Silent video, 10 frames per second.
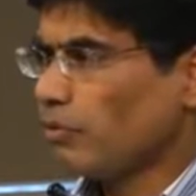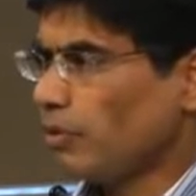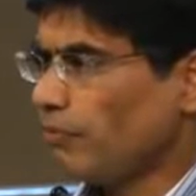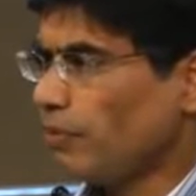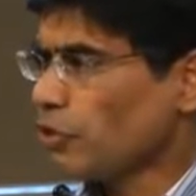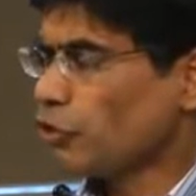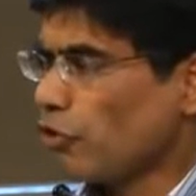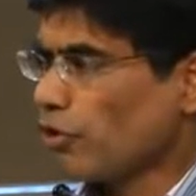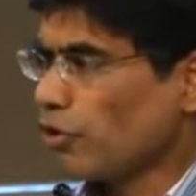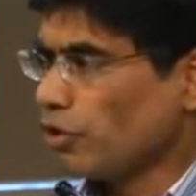To the first
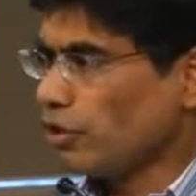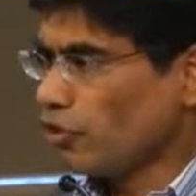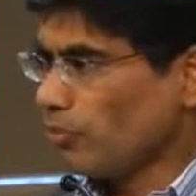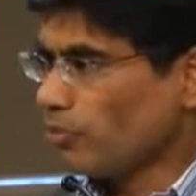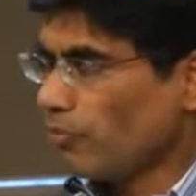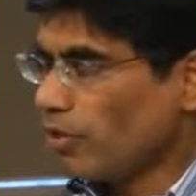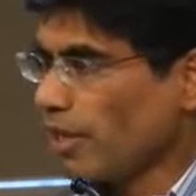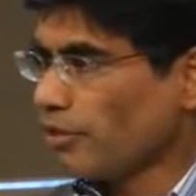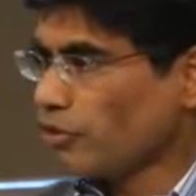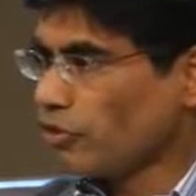children, in terms of
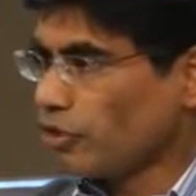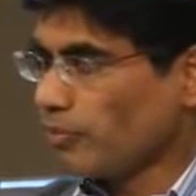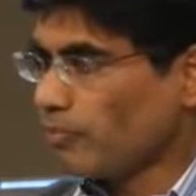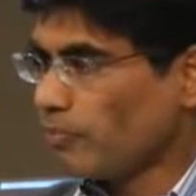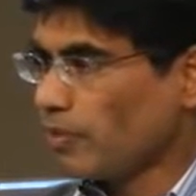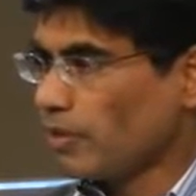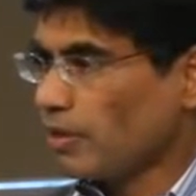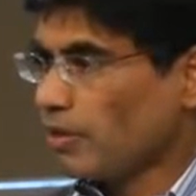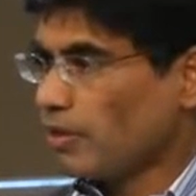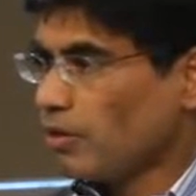relationship,
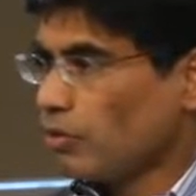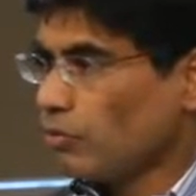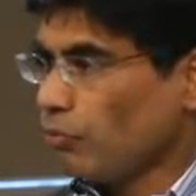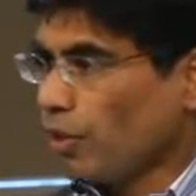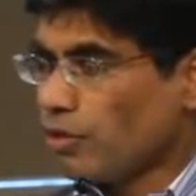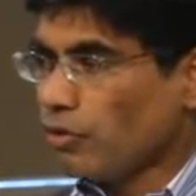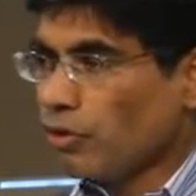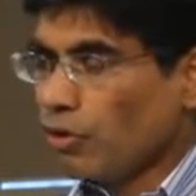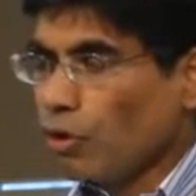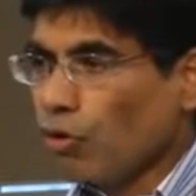whether
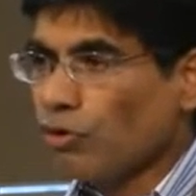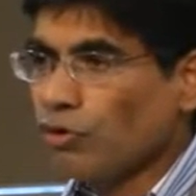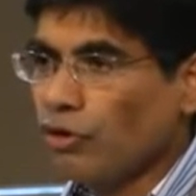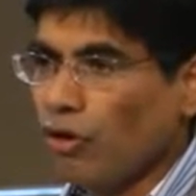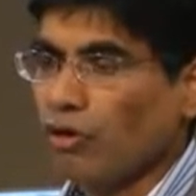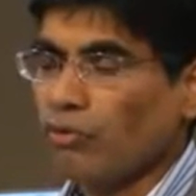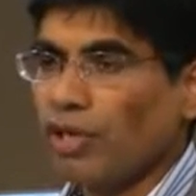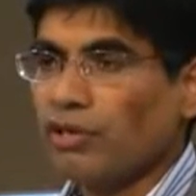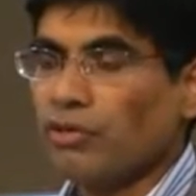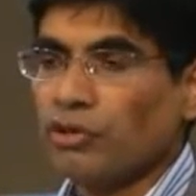you're old or young,
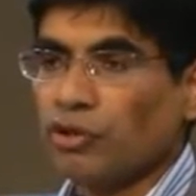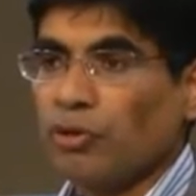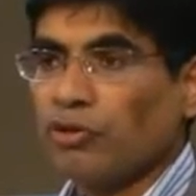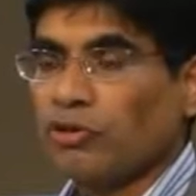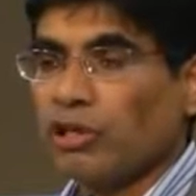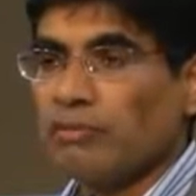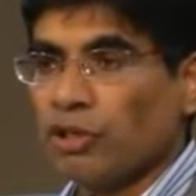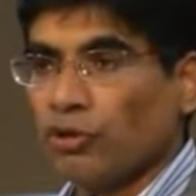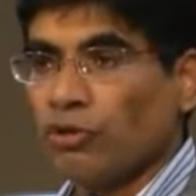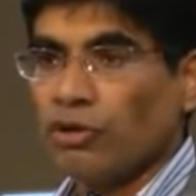whether you're spiritually
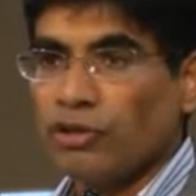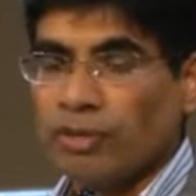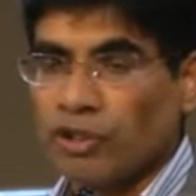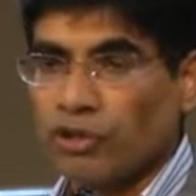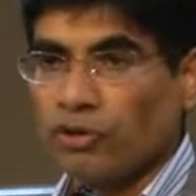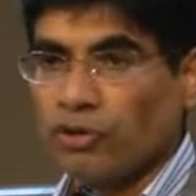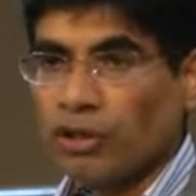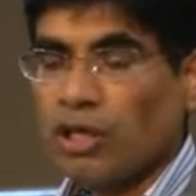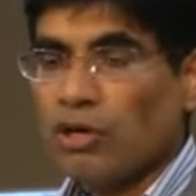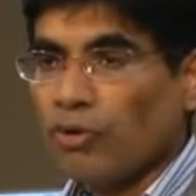mature or
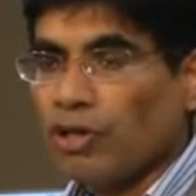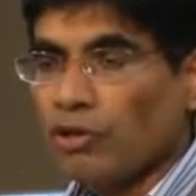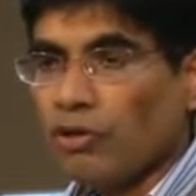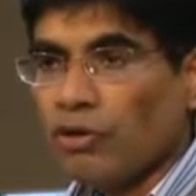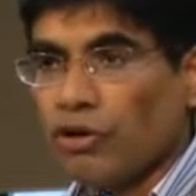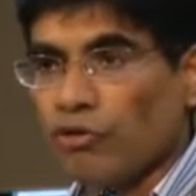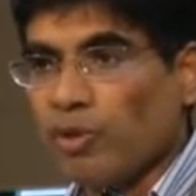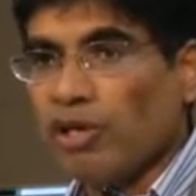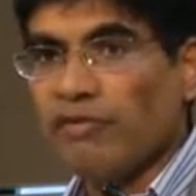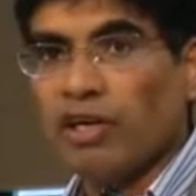immature, whether you're a new
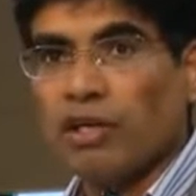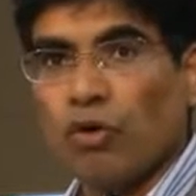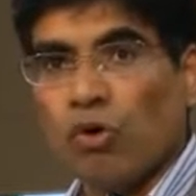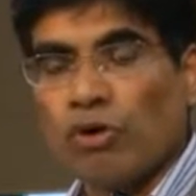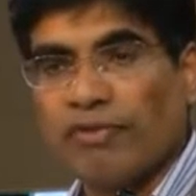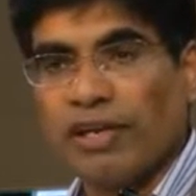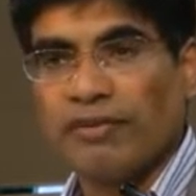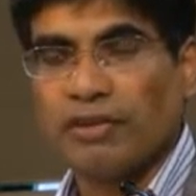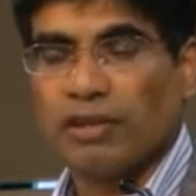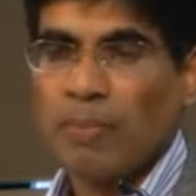believer or an old
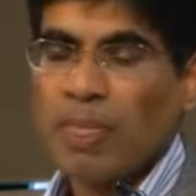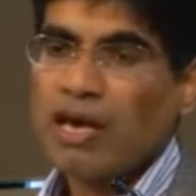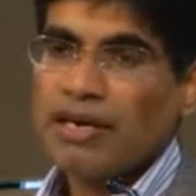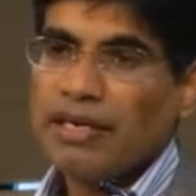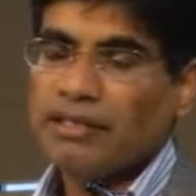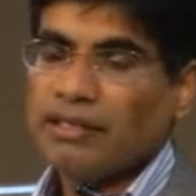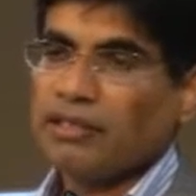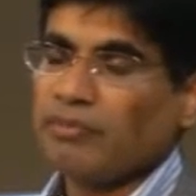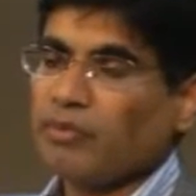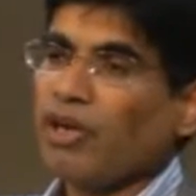believer, he
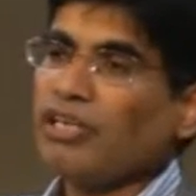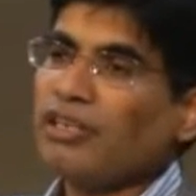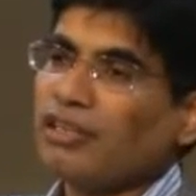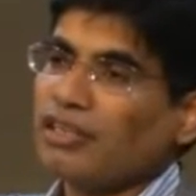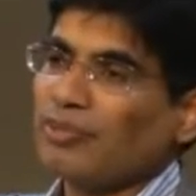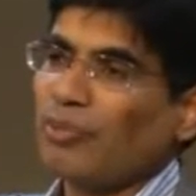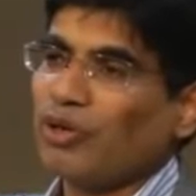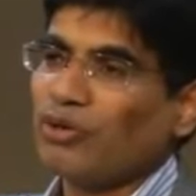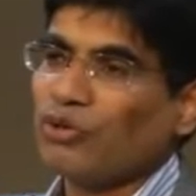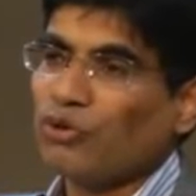says, I'm writing this
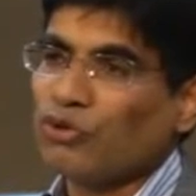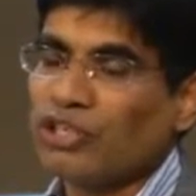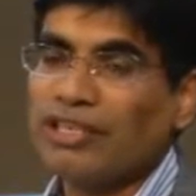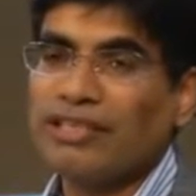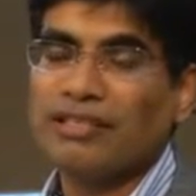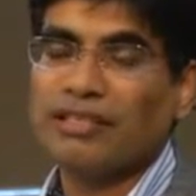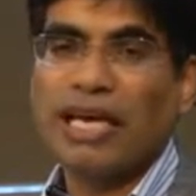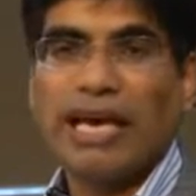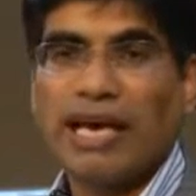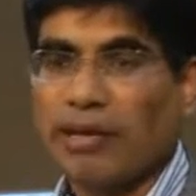because your
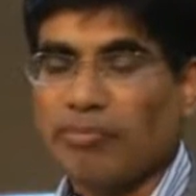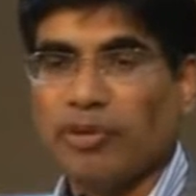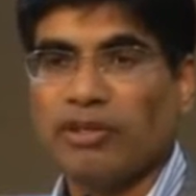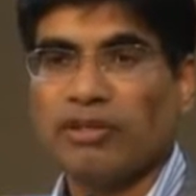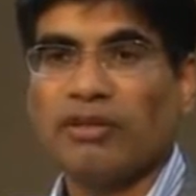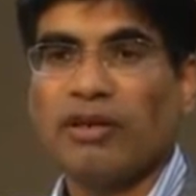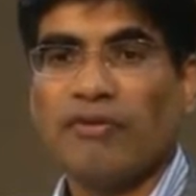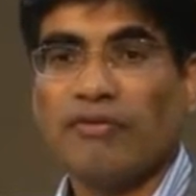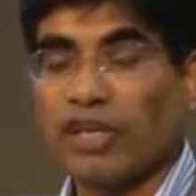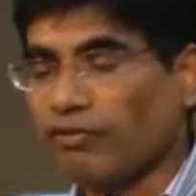sins have been
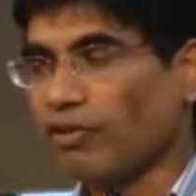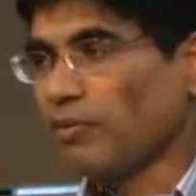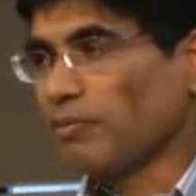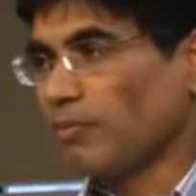forgiven.